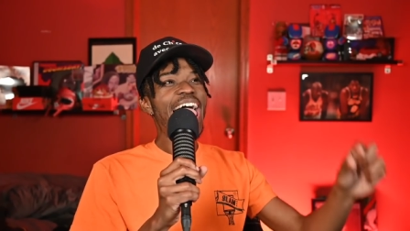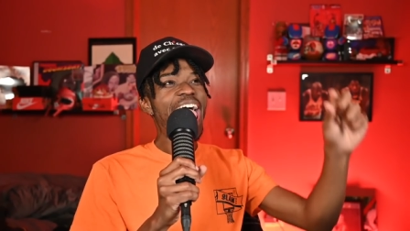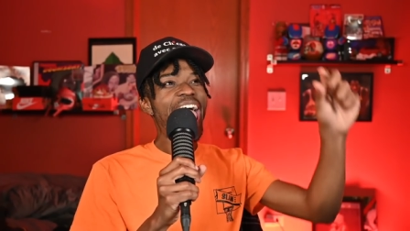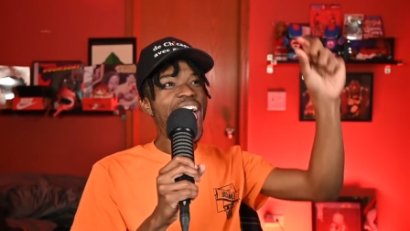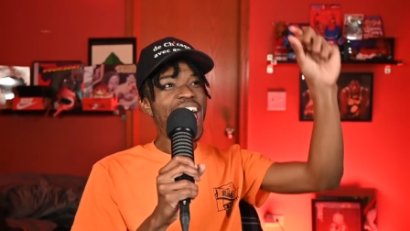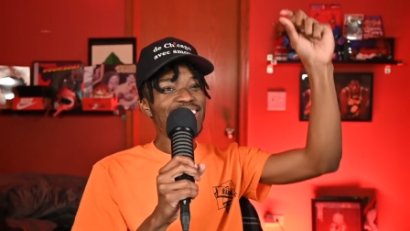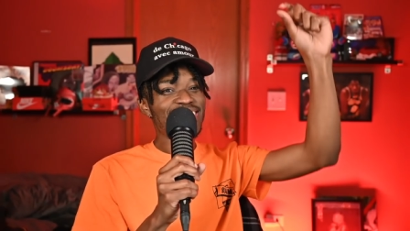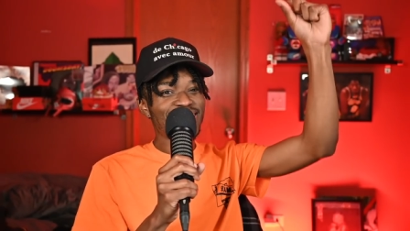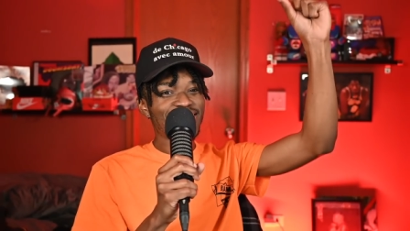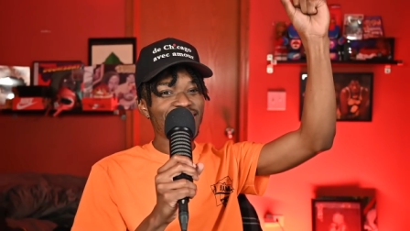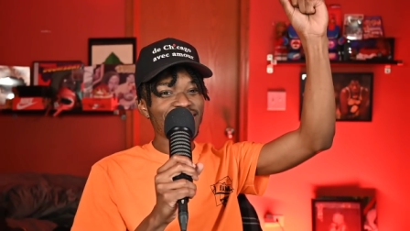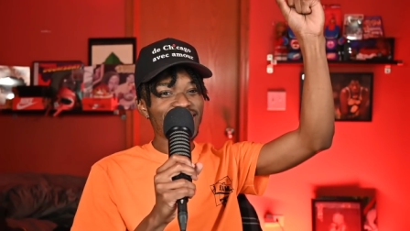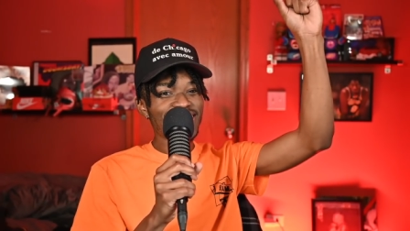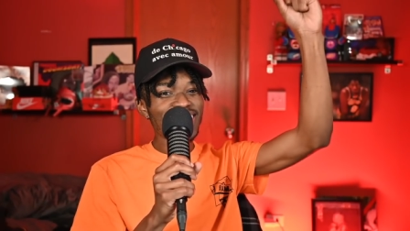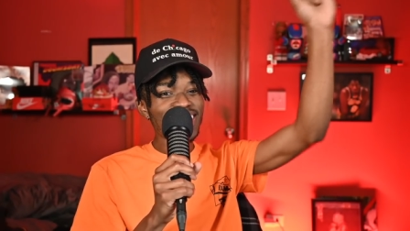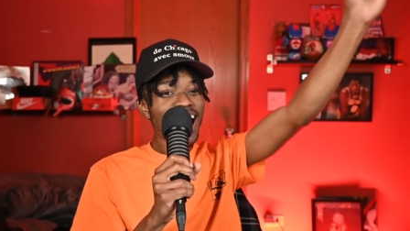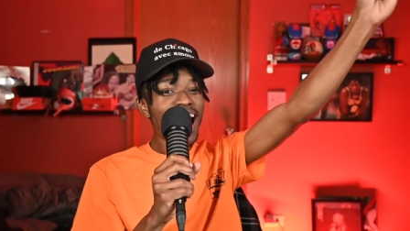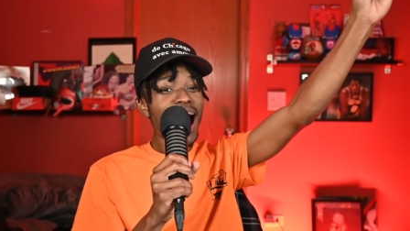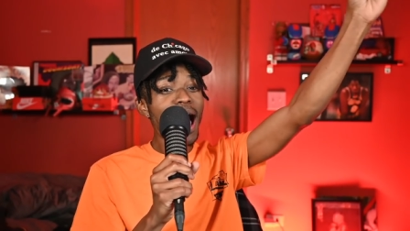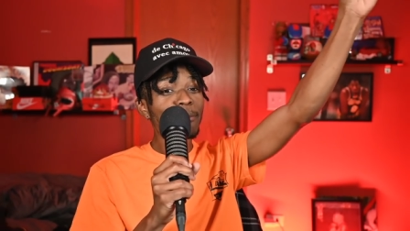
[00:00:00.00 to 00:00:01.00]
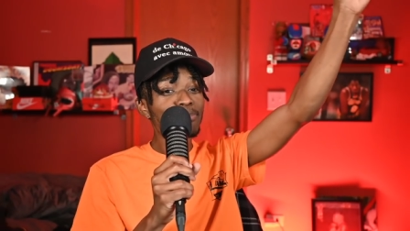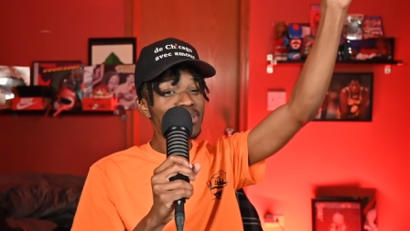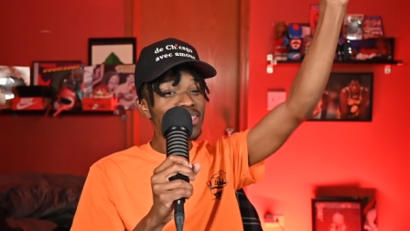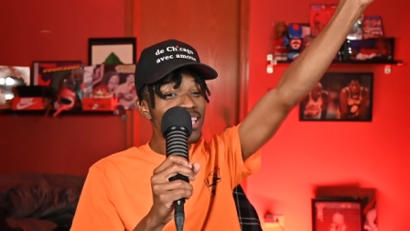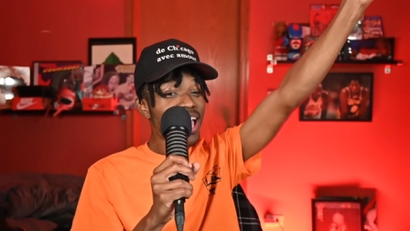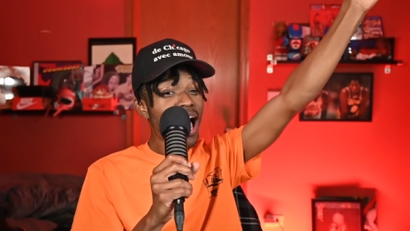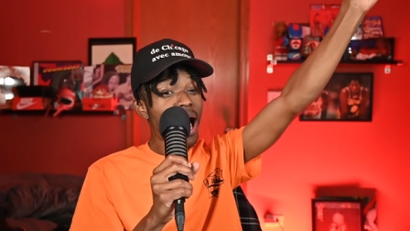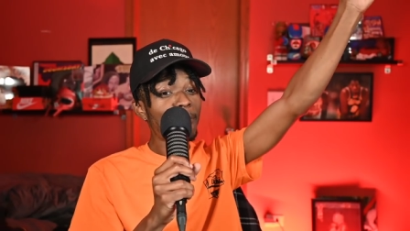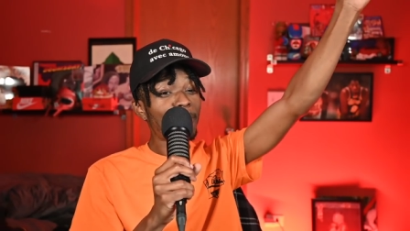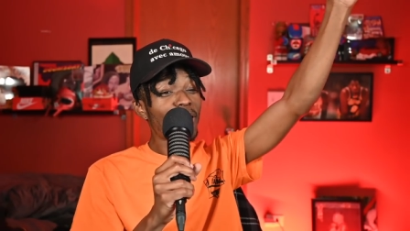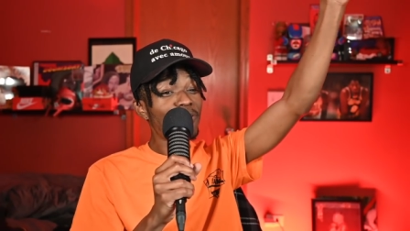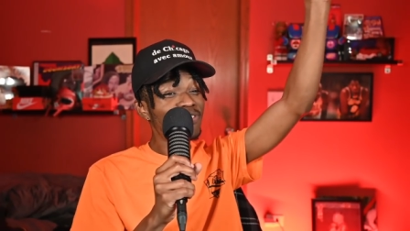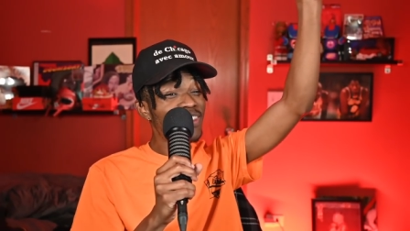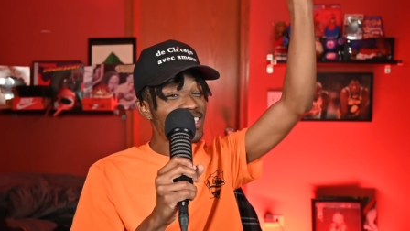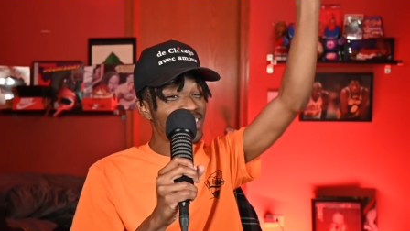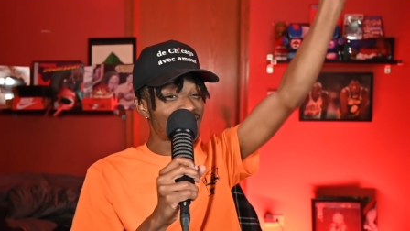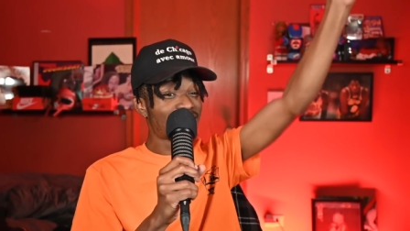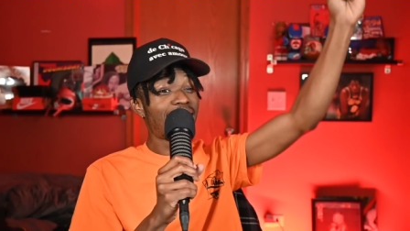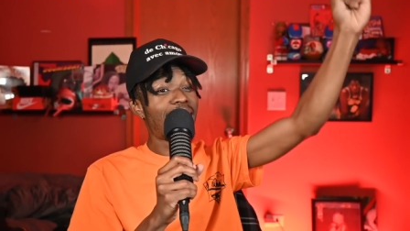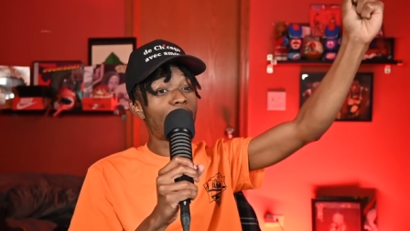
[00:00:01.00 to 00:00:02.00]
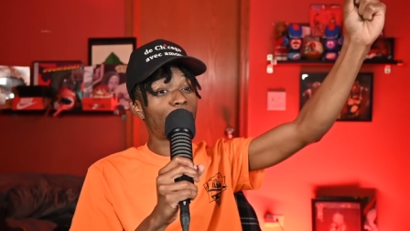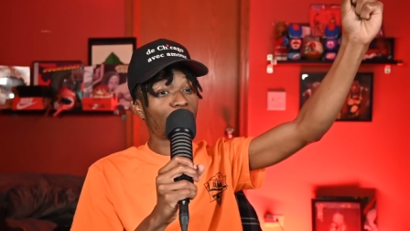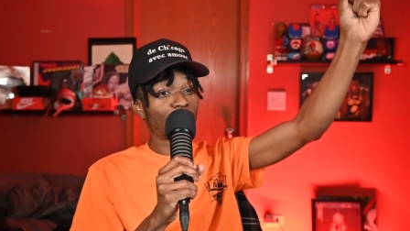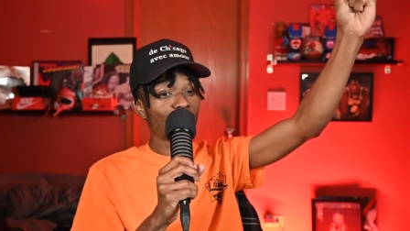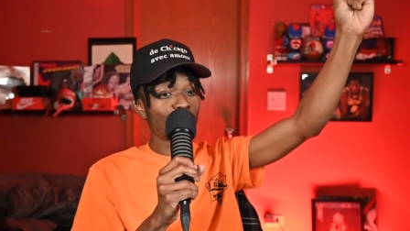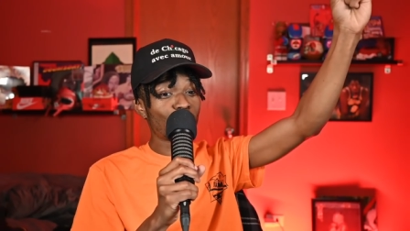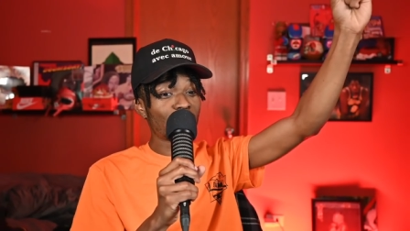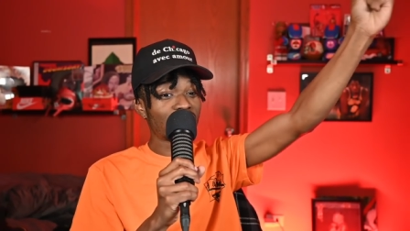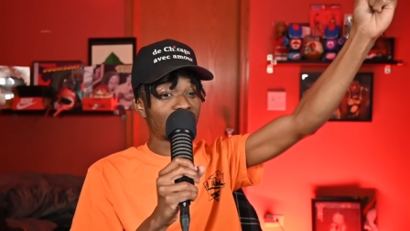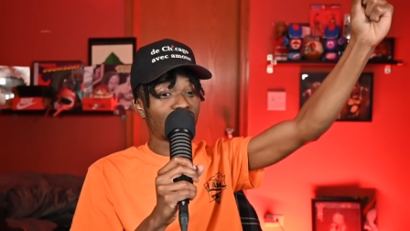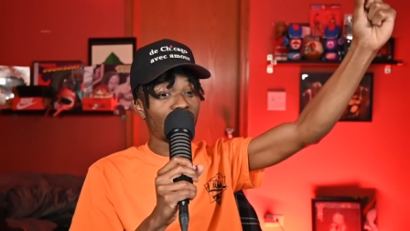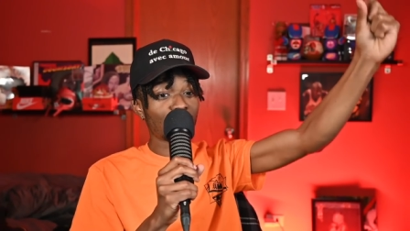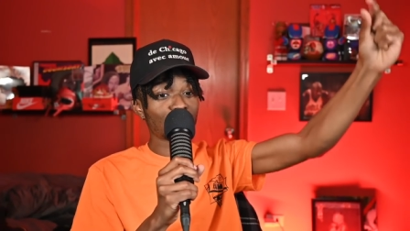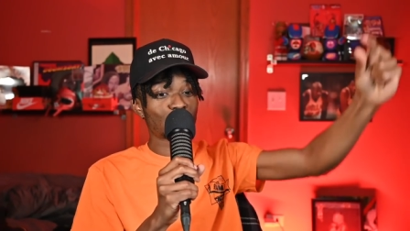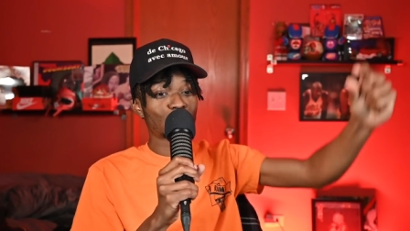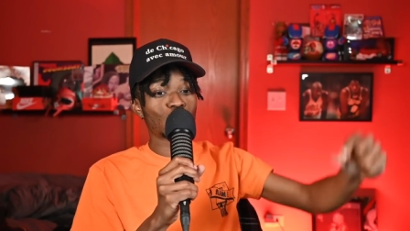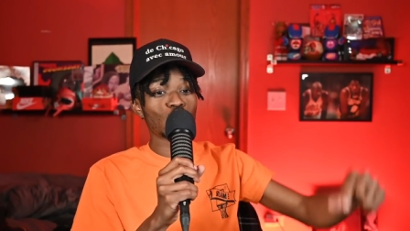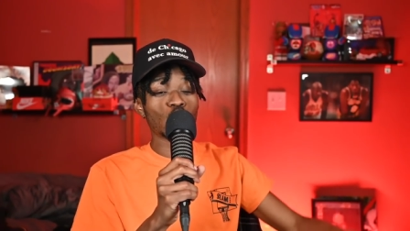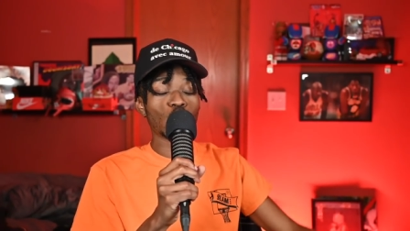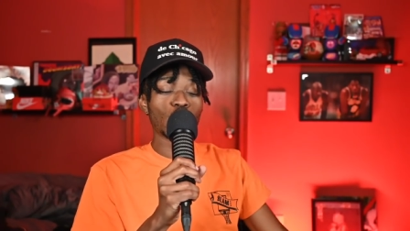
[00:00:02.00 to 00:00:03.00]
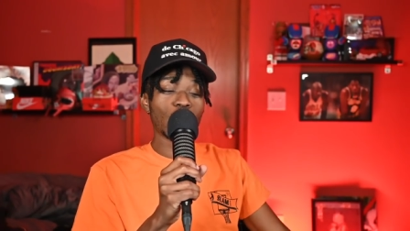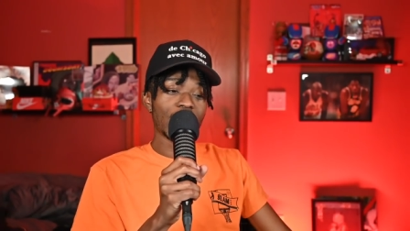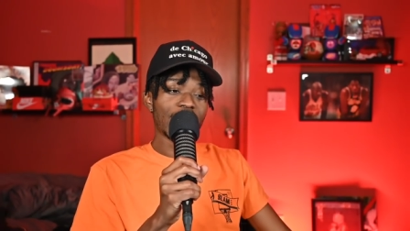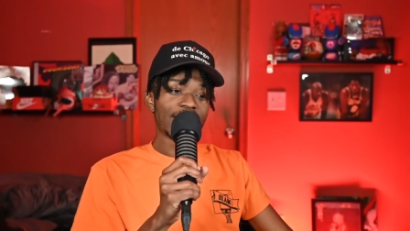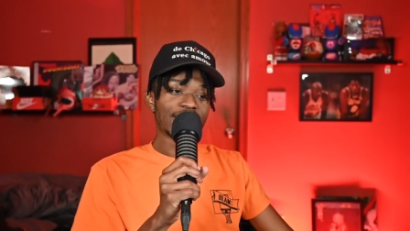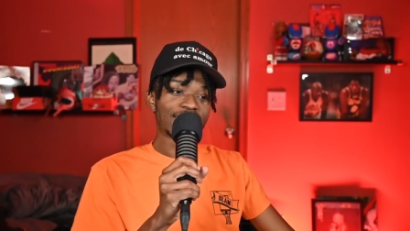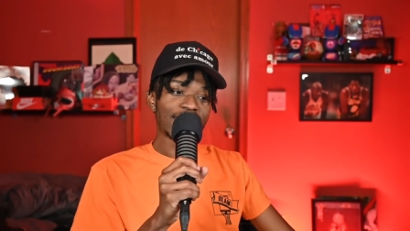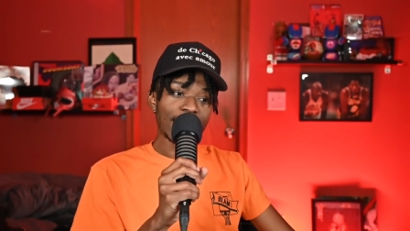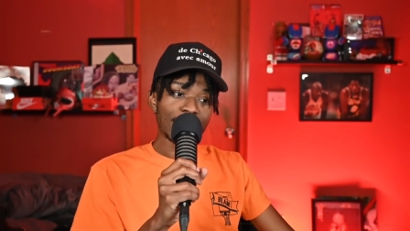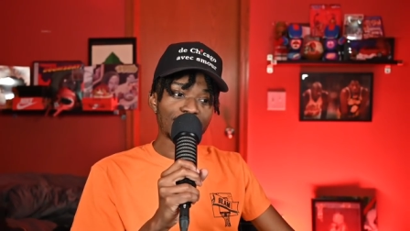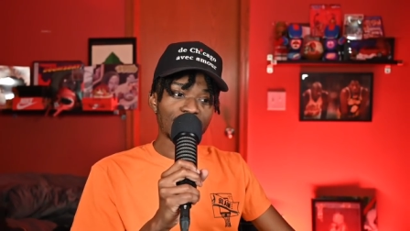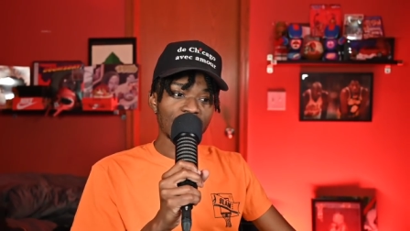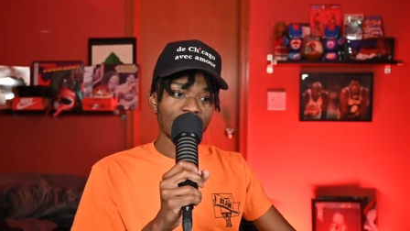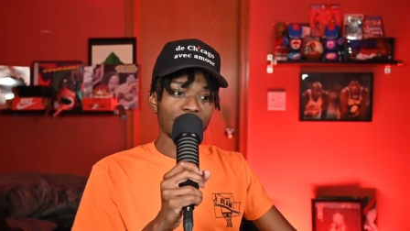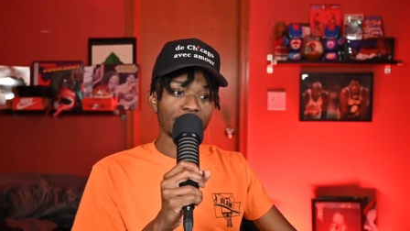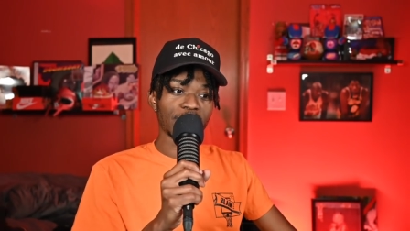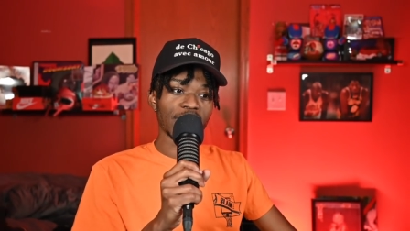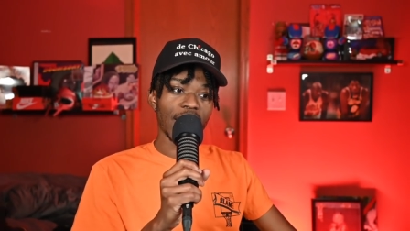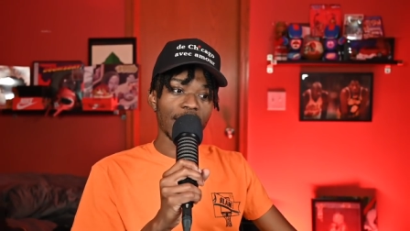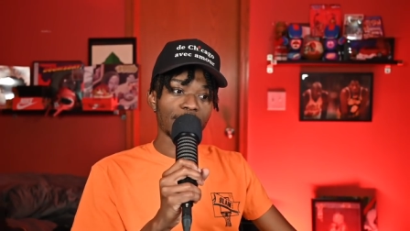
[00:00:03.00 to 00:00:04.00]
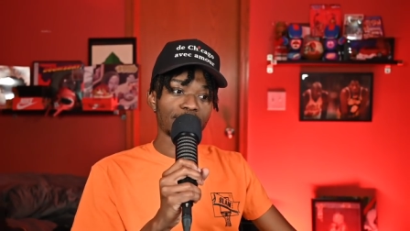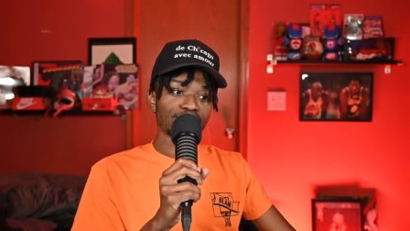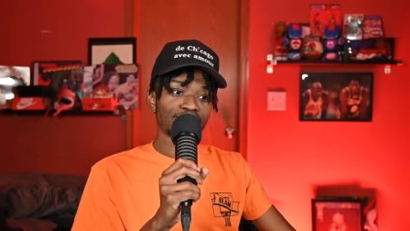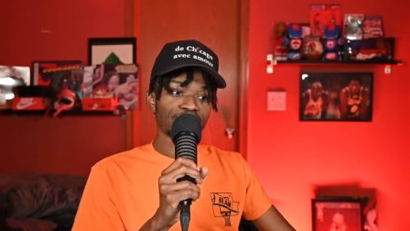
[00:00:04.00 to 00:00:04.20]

as the top, top of the top when it comes to teams in the NBA.